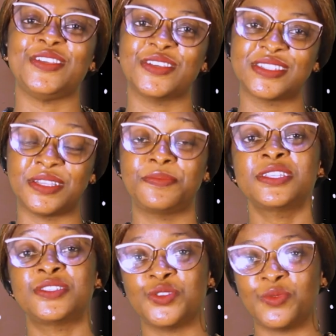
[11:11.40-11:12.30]
Yes,
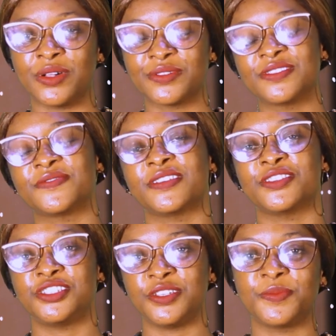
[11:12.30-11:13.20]
please do well to
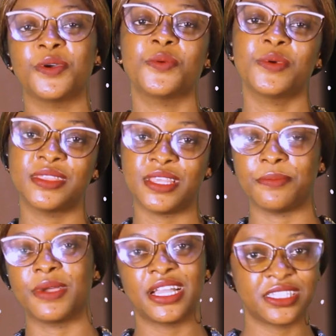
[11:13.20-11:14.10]
fellowship with
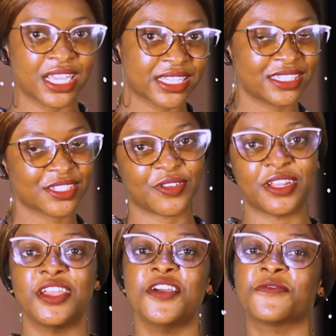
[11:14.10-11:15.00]
them and check the
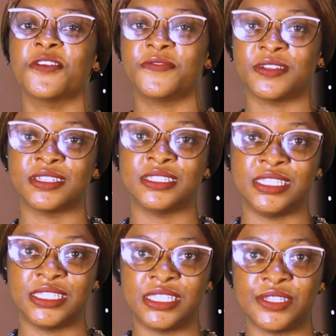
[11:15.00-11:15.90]
screen for further
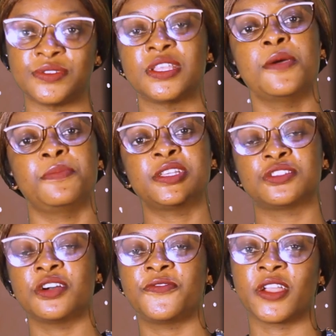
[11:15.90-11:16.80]
details. Please
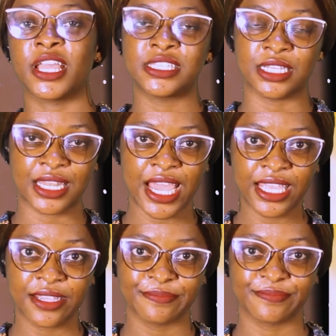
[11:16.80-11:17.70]
do not forget to
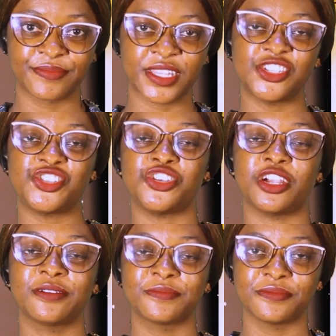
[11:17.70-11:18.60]
like,
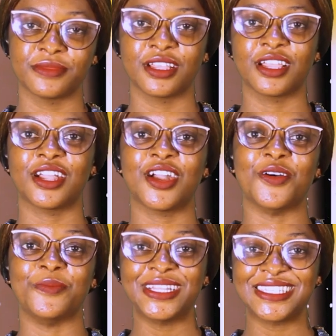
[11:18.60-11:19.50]
share,
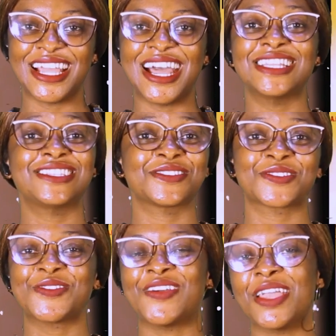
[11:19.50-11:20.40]
comment, and
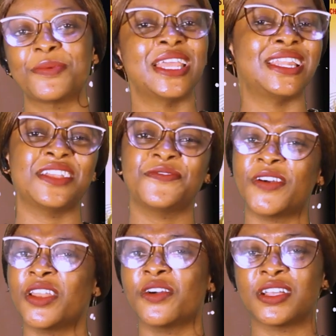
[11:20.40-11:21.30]
subscribe. Then
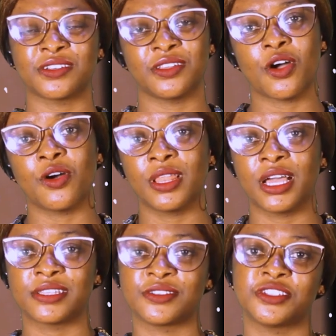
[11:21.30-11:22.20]
follow us on all
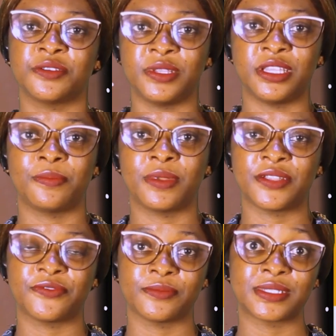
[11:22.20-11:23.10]
our social media
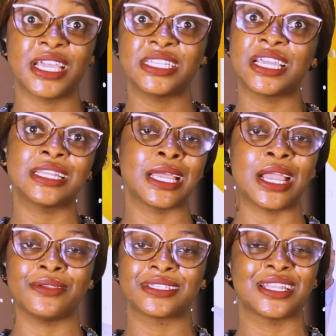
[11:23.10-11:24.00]
platforms. Ninja
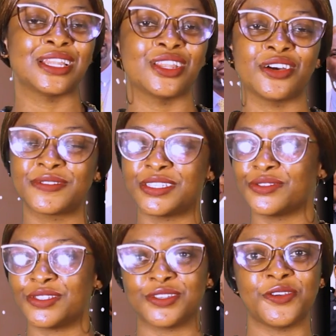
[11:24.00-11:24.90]
Diaries loves
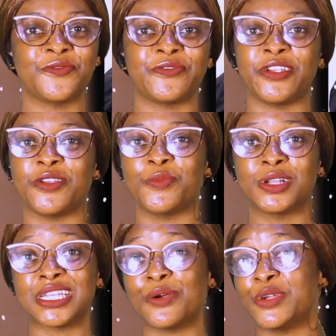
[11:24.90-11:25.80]
you so very
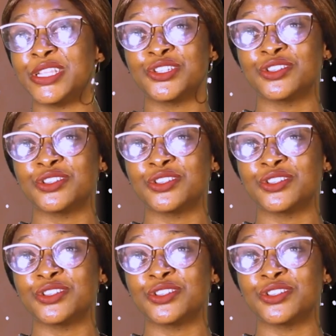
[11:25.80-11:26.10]
much, and we